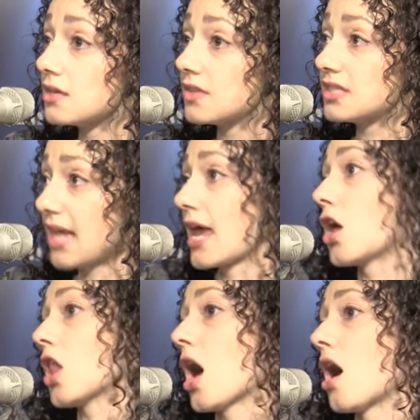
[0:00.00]
the
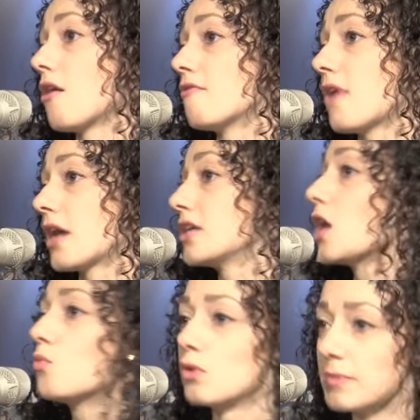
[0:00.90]
tale of a
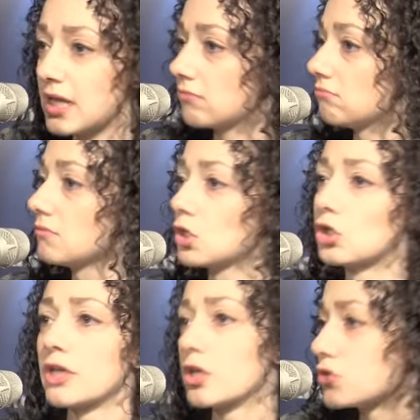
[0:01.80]
young woman
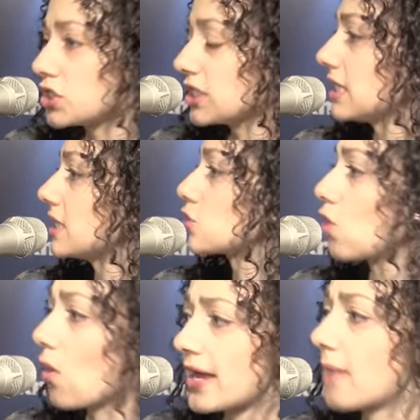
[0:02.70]
learning who she is,
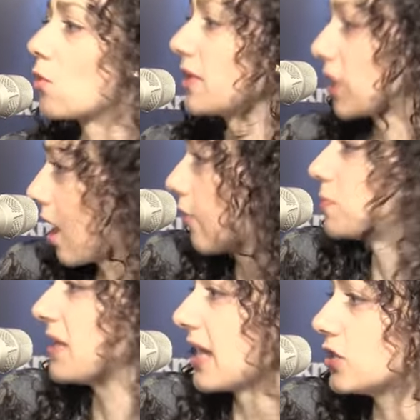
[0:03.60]
growing up, going to college,
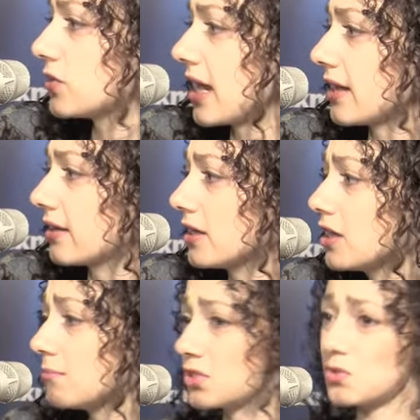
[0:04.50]
being educated,
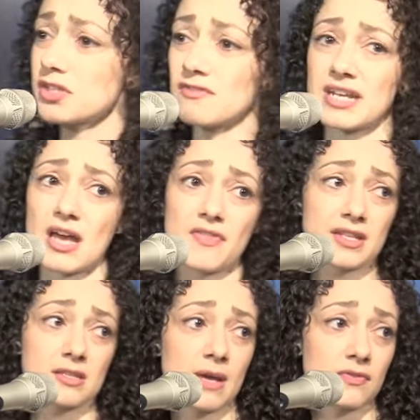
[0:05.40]
but you also find out that
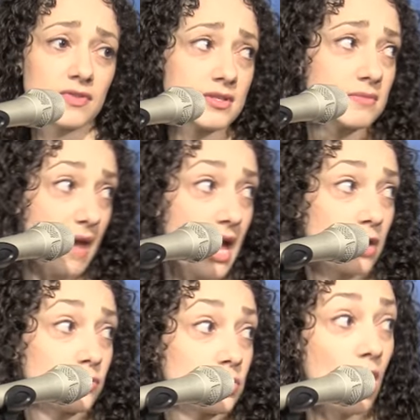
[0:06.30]
it's about this man
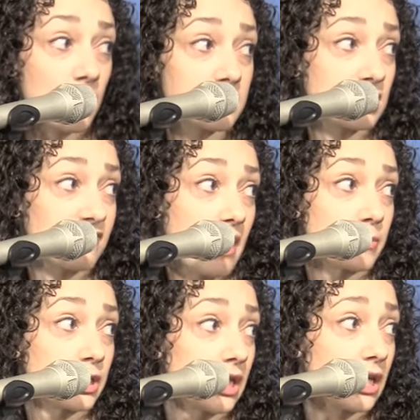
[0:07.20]
who's lost his
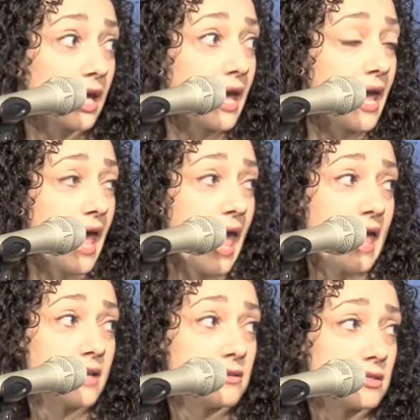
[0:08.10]
family
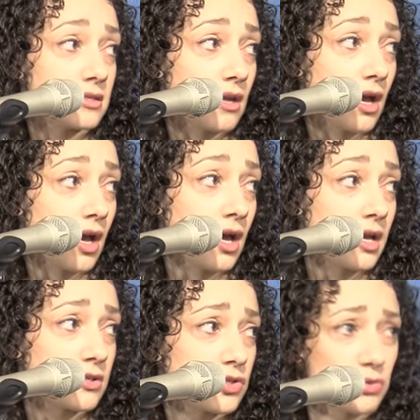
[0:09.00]
and uh,
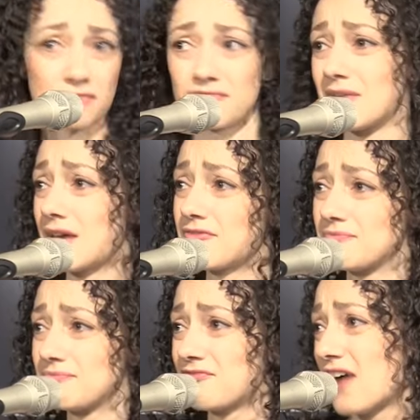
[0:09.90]
sort of
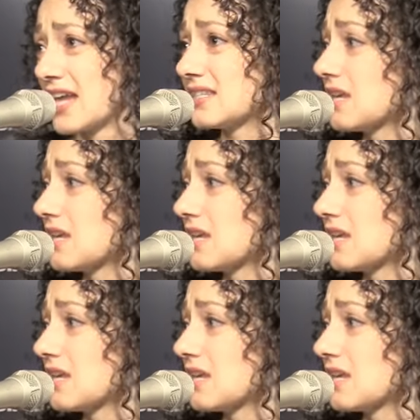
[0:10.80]
finds